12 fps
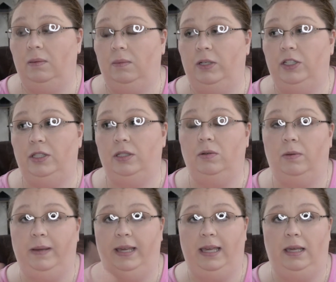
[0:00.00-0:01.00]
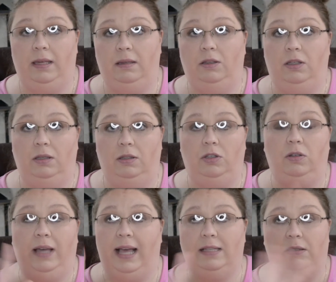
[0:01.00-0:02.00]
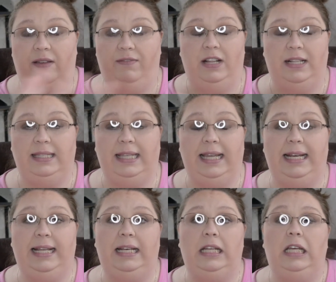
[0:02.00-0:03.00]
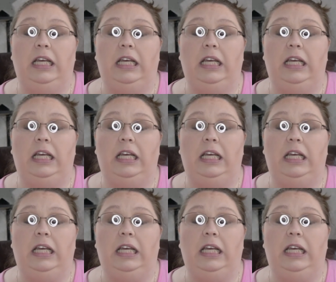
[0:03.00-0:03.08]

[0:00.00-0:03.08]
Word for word: which will be, you guys have done seen it.